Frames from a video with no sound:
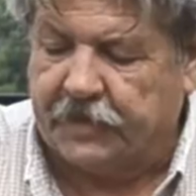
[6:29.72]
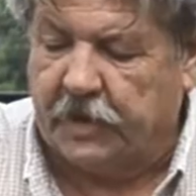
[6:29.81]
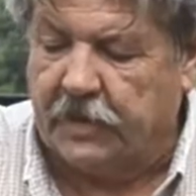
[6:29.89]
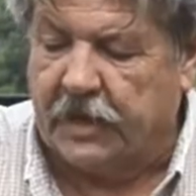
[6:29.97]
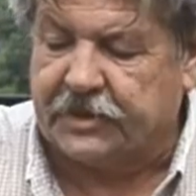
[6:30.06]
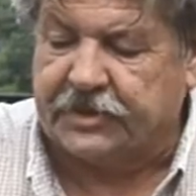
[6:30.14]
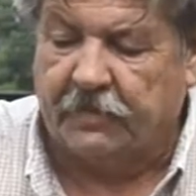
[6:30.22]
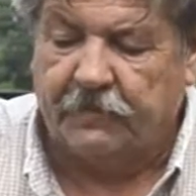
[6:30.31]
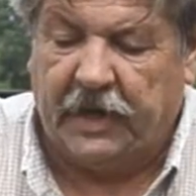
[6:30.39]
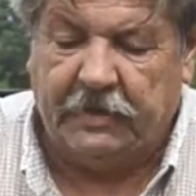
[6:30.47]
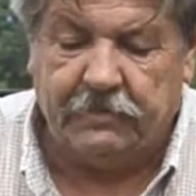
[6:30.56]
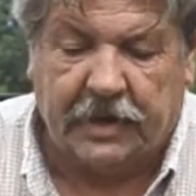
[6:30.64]
do that. Some
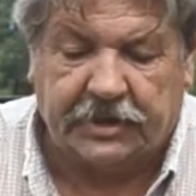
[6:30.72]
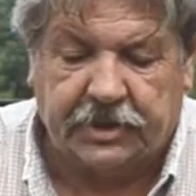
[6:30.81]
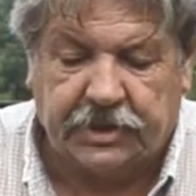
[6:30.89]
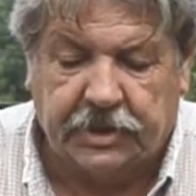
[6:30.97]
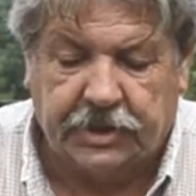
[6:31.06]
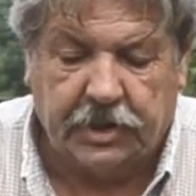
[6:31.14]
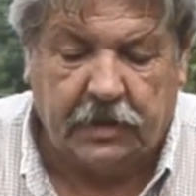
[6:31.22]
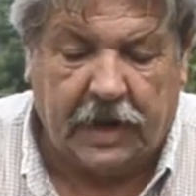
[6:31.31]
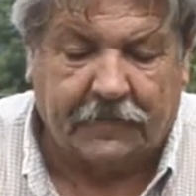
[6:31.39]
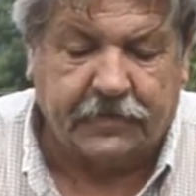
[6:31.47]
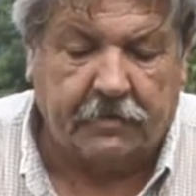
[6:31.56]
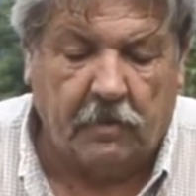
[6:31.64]
peat mixes, you do
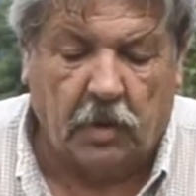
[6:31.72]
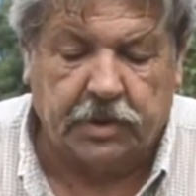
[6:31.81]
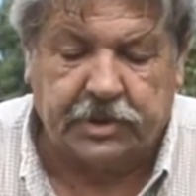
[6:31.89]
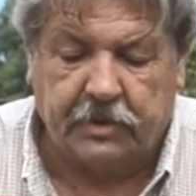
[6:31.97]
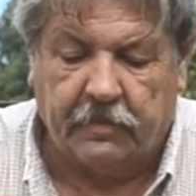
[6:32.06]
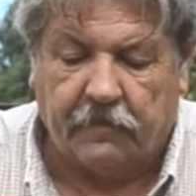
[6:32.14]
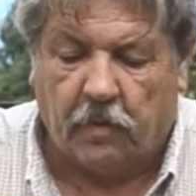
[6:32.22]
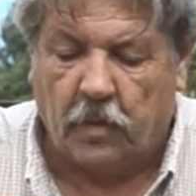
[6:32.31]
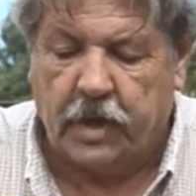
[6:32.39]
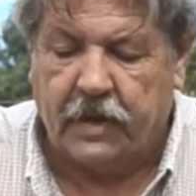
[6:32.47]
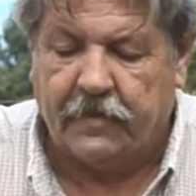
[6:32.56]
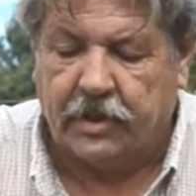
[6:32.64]
have to moisten it before
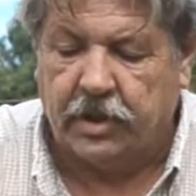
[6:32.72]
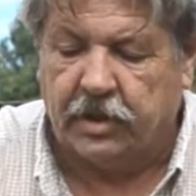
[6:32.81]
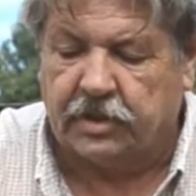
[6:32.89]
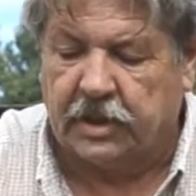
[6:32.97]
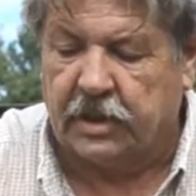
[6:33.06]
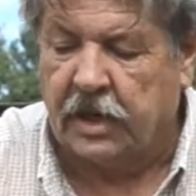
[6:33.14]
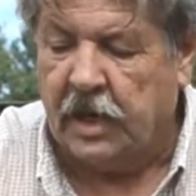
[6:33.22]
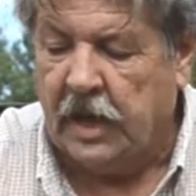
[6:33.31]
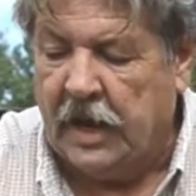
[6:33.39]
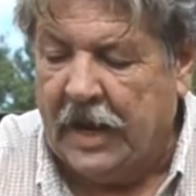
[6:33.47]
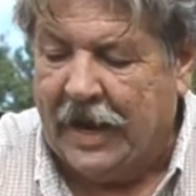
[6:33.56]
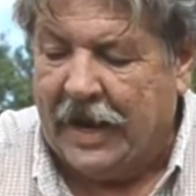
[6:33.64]
you even use it,
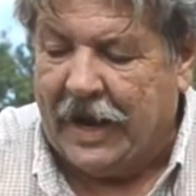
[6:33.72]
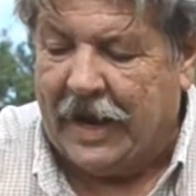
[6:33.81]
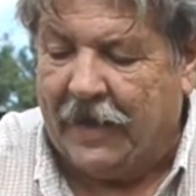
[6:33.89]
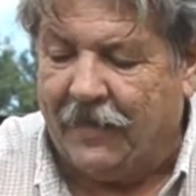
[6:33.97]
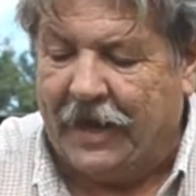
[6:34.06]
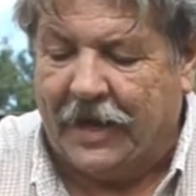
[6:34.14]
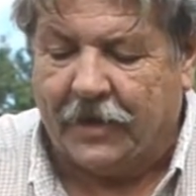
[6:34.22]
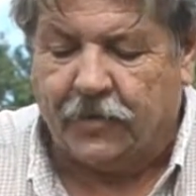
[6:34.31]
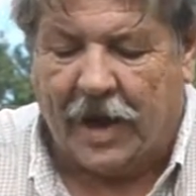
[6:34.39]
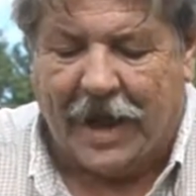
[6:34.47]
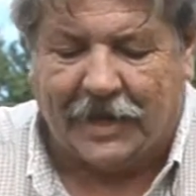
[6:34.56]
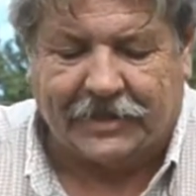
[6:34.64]
and then it
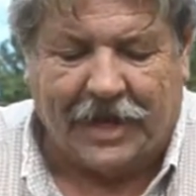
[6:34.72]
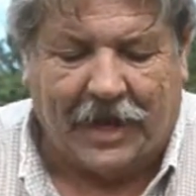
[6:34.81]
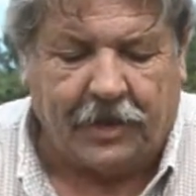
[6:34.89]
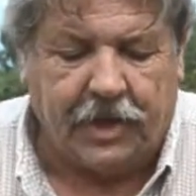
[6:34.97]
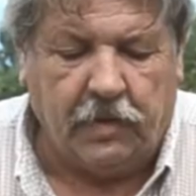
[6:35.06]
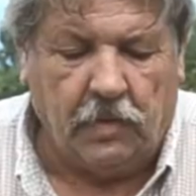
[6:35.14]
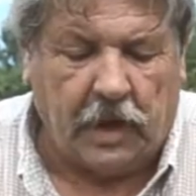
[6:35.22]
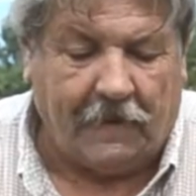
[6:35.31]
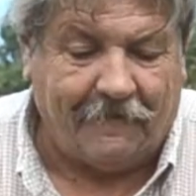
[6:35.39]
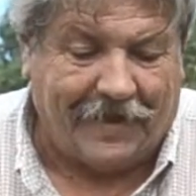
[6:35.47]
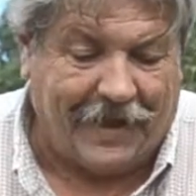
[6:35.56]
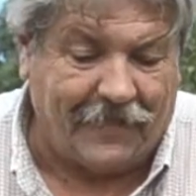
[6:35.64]
dries out. You will
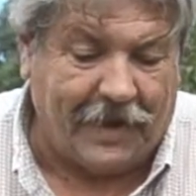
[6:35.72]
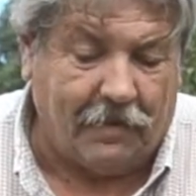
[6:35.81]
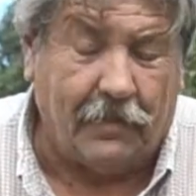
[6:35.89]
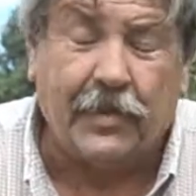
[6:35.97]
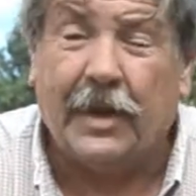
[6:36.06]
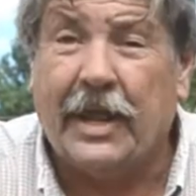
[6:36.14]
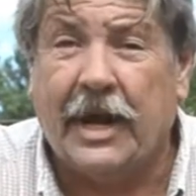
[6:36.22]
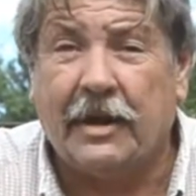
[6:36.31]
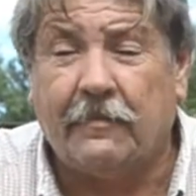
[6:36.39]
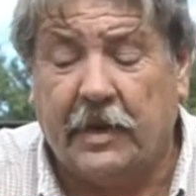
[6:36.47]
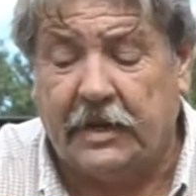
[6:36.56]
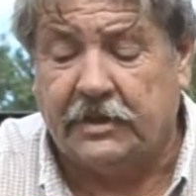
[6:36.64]
not find that with the
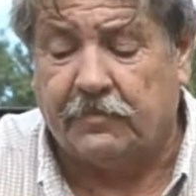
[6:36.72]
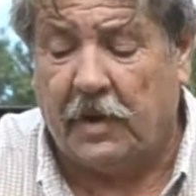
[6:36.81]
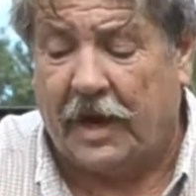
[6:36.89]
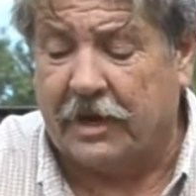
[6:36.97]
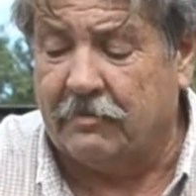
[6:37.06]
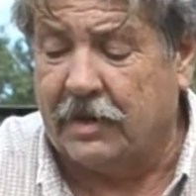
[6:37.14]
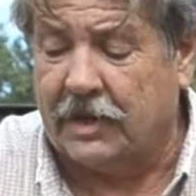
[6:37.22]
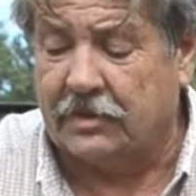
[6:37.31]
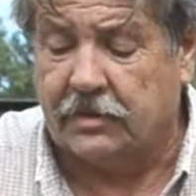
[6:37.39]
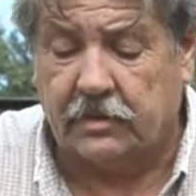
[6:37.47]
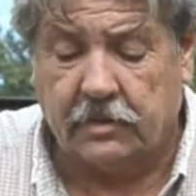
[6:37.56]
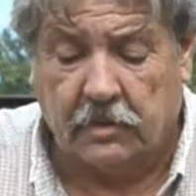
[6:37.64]
Daddy Peats potting
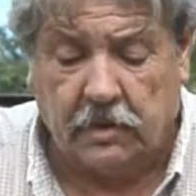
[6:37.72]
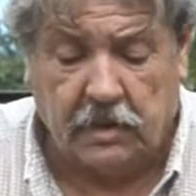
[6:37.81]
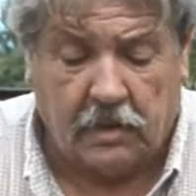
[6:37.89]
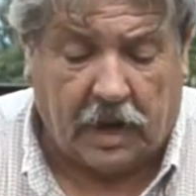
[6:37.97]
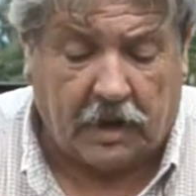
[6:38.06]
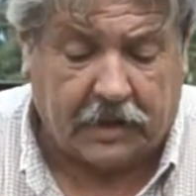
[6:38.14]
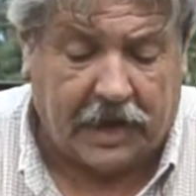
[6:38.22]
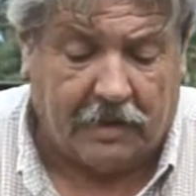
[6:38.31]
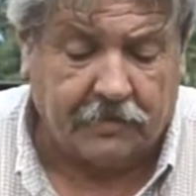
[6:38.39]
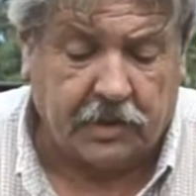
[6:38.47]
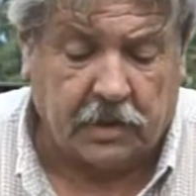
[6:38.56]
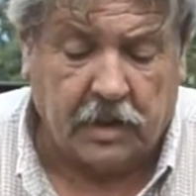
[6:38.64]
mix. Well, our cow
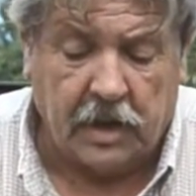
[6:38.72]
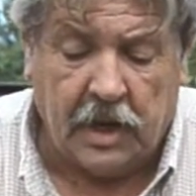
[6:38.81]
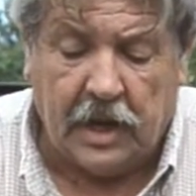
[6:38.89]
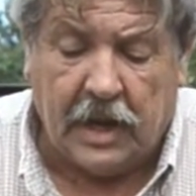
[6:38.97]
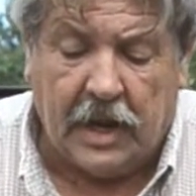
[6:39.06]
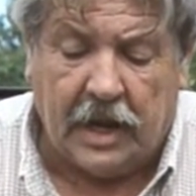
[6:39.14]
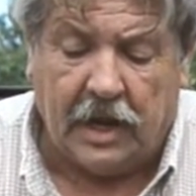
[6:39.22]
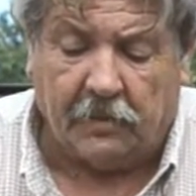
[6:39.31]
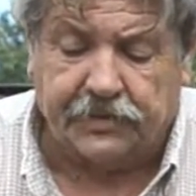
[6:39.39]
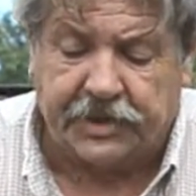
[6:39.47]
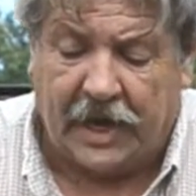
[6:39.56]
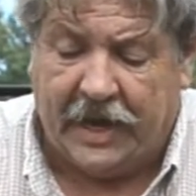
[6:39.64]
manure
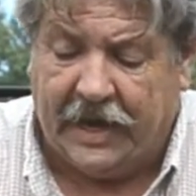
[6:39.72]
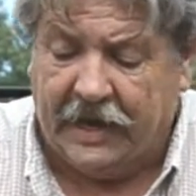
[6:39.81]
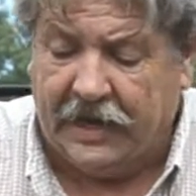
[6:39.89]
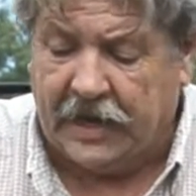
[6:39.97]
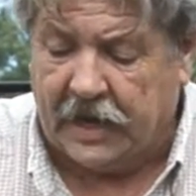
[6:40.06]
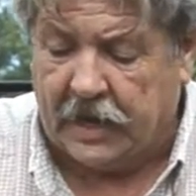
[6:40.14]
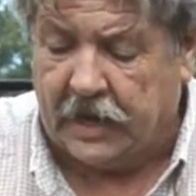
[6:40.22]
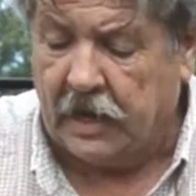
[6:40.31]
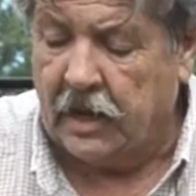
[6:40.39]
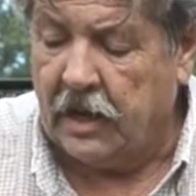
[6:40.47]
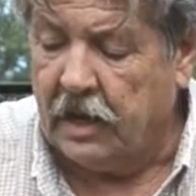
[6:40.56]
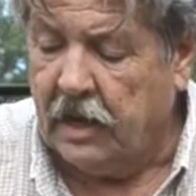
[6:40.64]
helps aid in
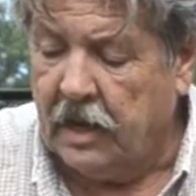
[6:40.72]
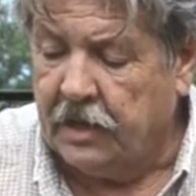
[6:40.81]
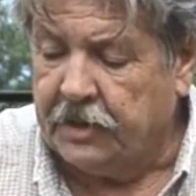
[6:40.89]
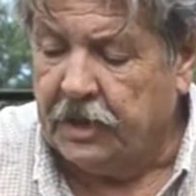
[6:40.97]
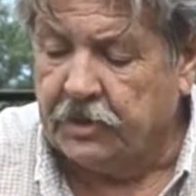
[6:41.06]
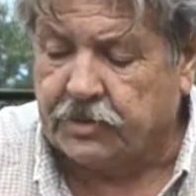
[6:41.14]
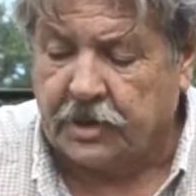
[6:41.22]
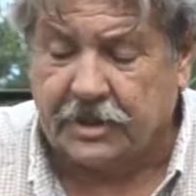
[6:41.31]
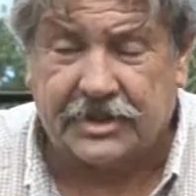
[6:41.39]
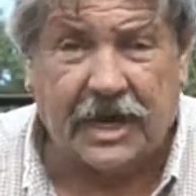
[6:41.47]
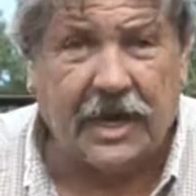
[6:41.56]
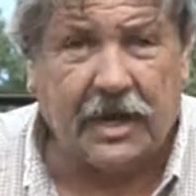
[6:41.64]

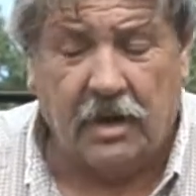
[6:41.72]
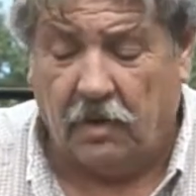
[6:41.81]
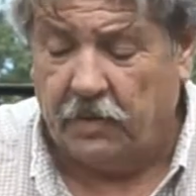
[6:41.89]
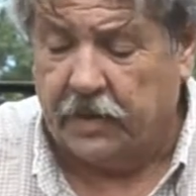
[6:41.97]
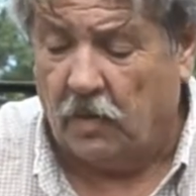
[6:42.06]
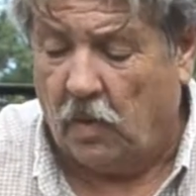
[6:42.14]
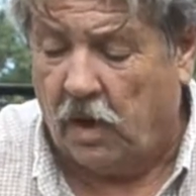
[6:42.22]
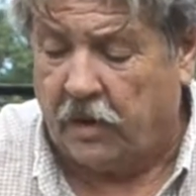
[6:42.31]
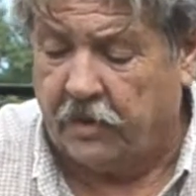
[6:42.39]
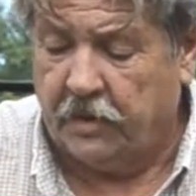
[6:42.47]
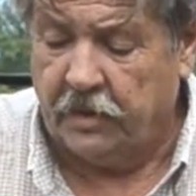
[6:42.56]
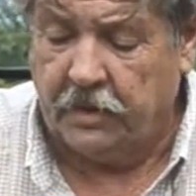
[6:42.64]
nutrients and holding
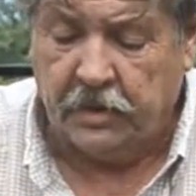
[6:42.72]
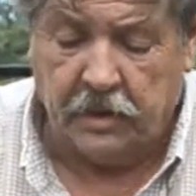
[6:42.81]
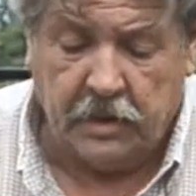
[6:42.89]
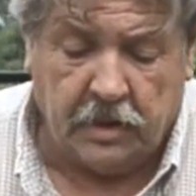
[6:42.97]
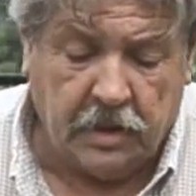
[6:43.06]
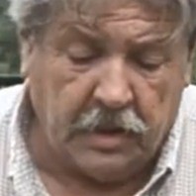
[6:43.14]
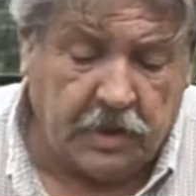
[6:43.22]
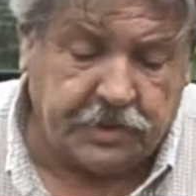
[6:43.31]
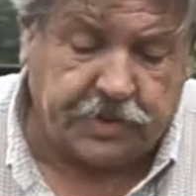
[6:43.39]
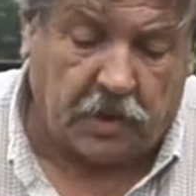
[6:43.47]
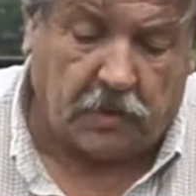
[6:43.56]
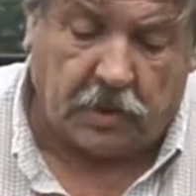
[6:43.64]
water,
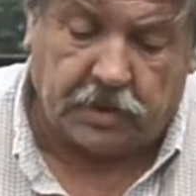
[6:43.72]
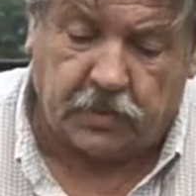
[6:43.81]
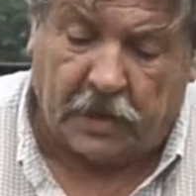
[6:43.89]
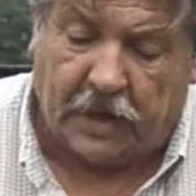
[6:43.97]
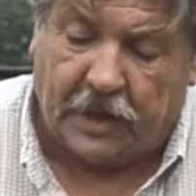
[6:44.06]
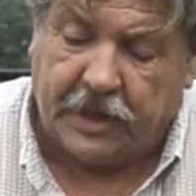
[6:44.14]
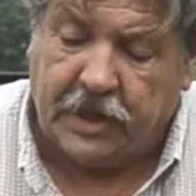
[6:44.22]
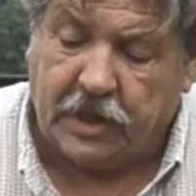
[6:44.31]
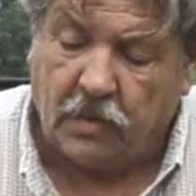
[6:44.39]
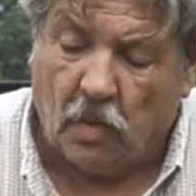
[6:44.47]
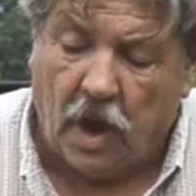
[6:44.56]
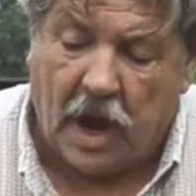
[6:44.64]
so it works well. Now you
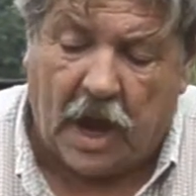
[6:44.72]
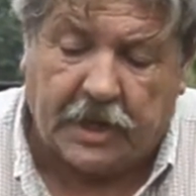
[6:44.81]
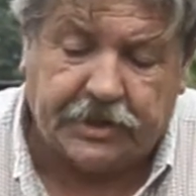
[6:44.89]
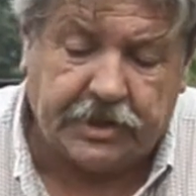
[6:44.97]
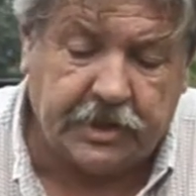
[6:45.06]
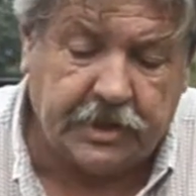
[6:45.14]
can watch.